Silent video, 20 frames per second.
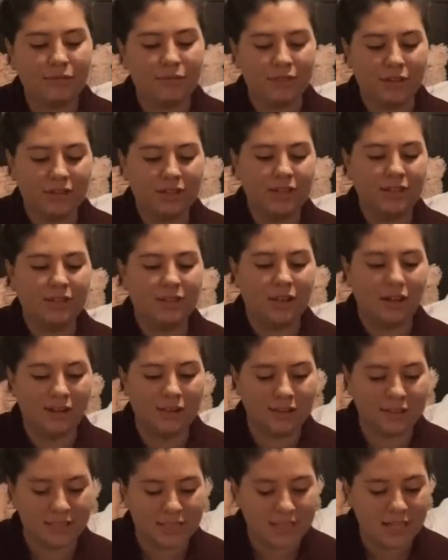really
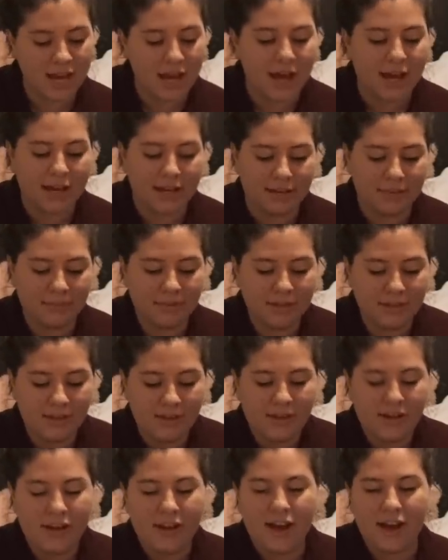long time.
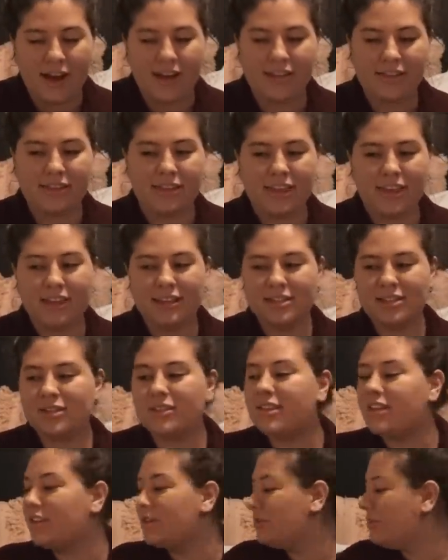I think
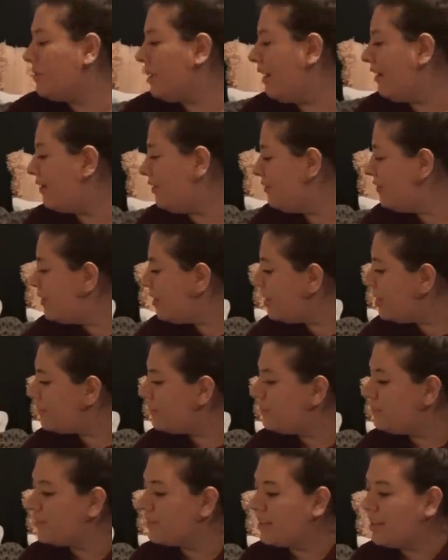till they grew out of
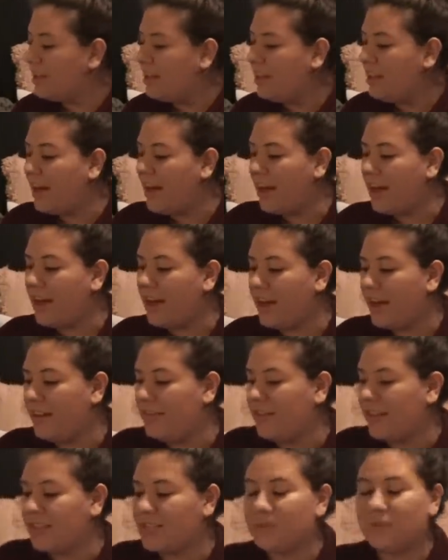it.
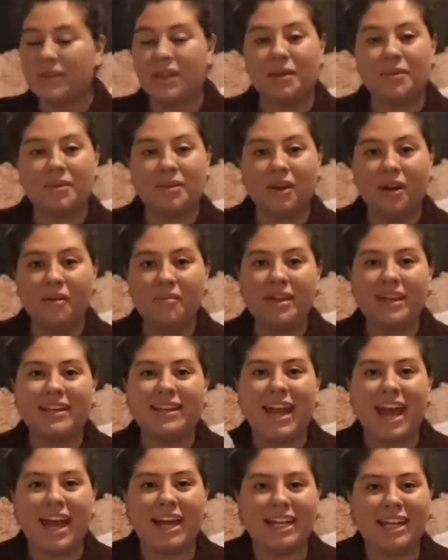And that's what they would call me,
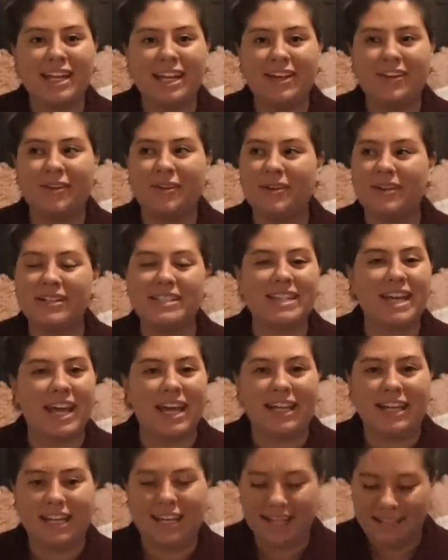Nanny or
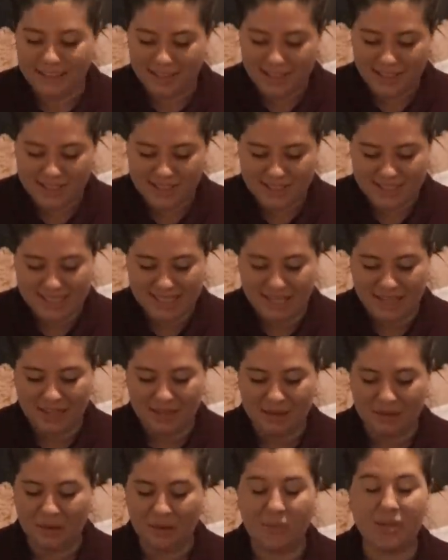Dani. That's
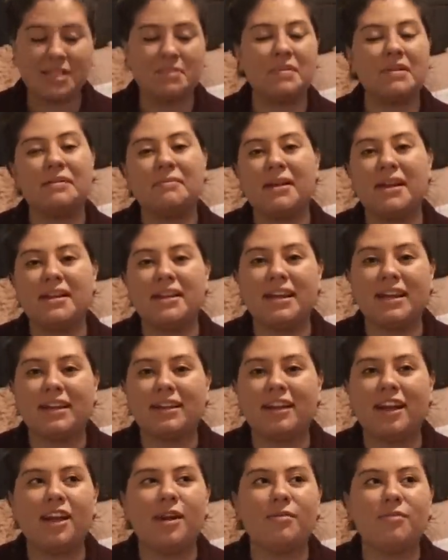always been my
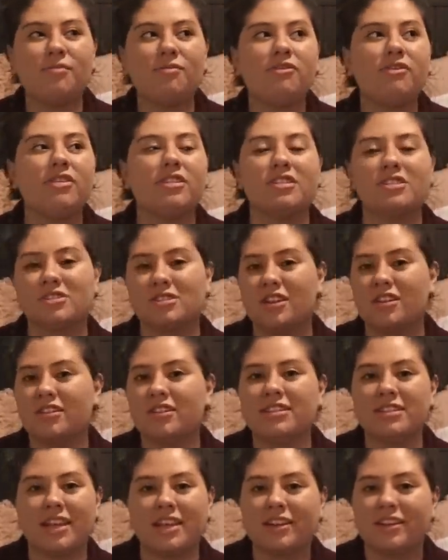nickname for as
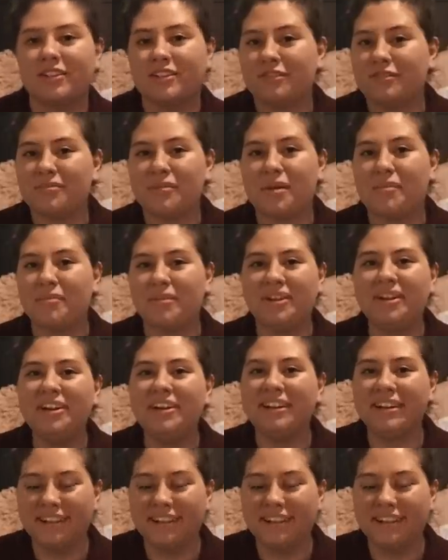long as I could remember.